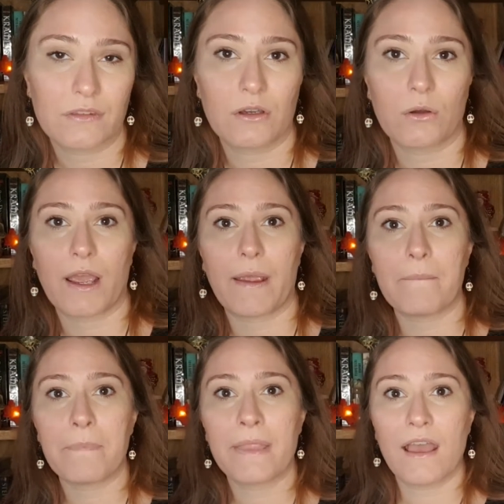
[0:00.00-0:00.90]
Okay,
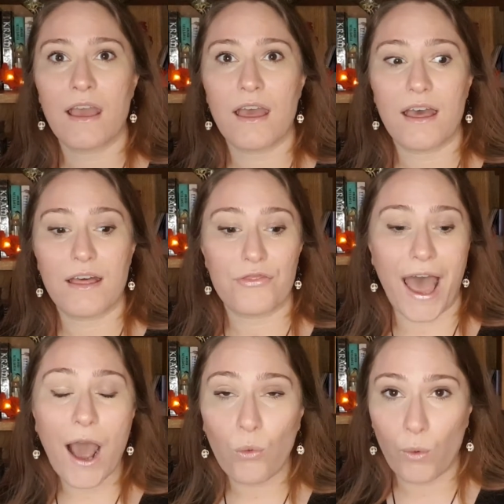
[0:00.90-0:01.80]

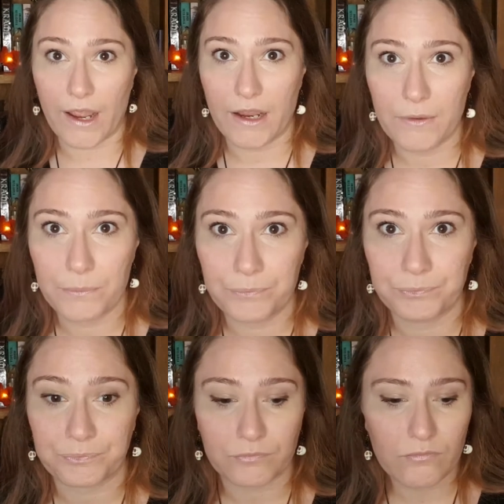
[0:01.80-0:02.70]
that way
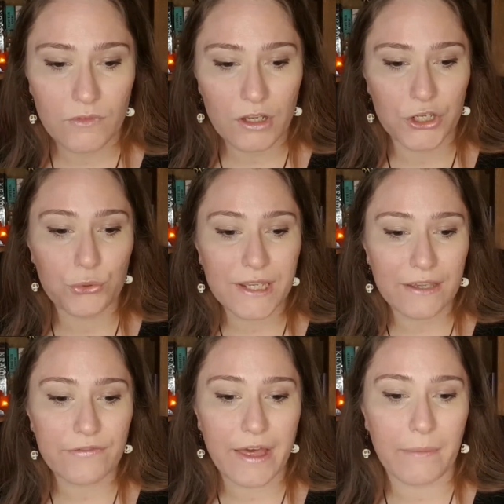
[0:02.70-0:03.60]
you
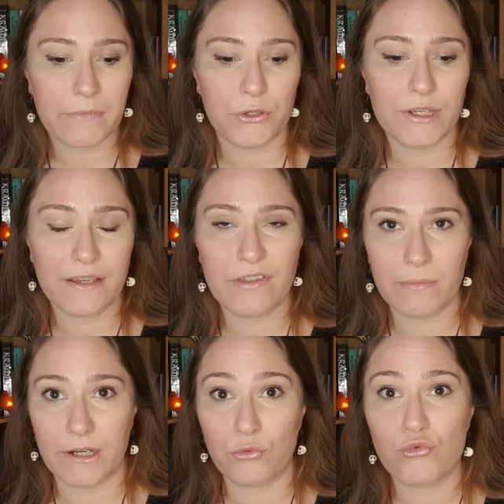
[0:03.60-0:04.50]
give them
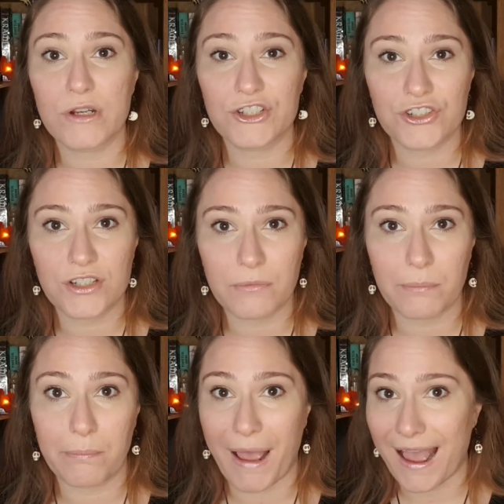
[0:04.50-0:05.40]
an enriched
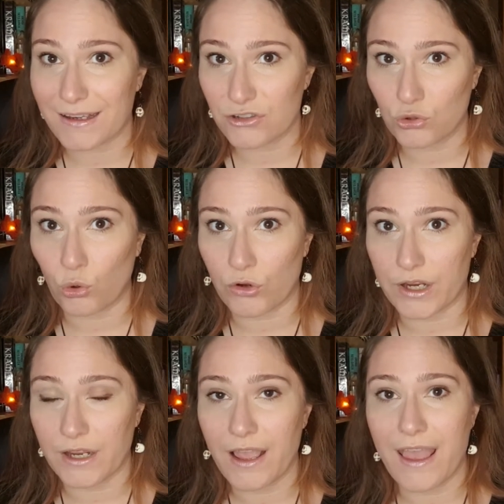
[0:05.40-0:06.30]

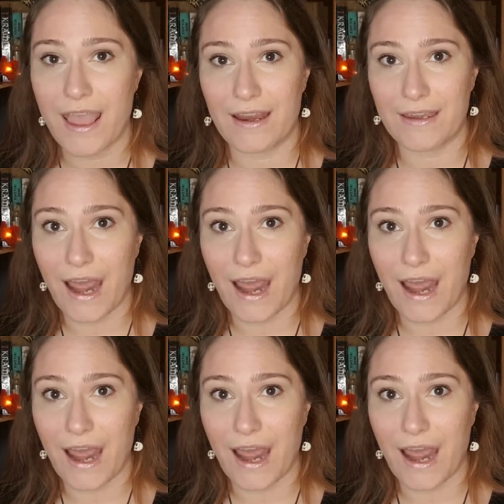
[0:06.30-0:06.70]
backstory, and